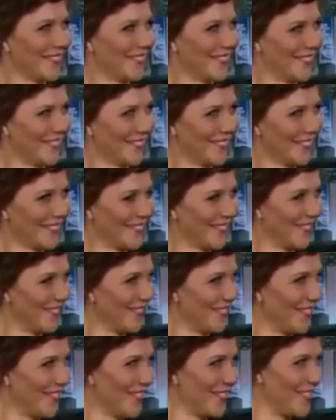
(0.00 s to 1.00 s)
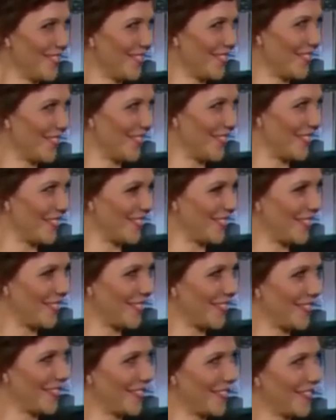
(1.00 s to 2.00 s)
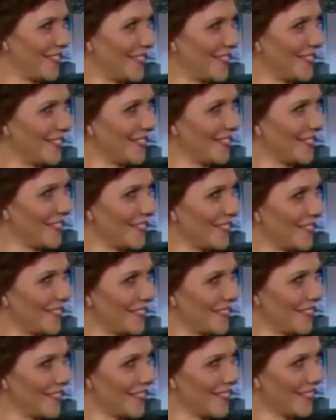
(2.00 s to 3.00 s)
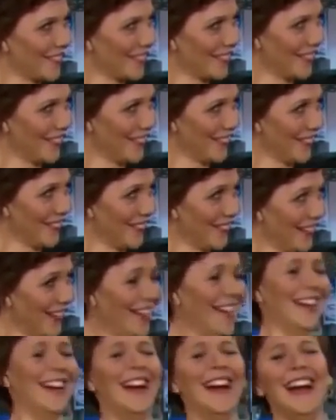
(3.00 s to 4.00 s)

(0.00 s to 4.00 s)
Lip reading: (not speaking)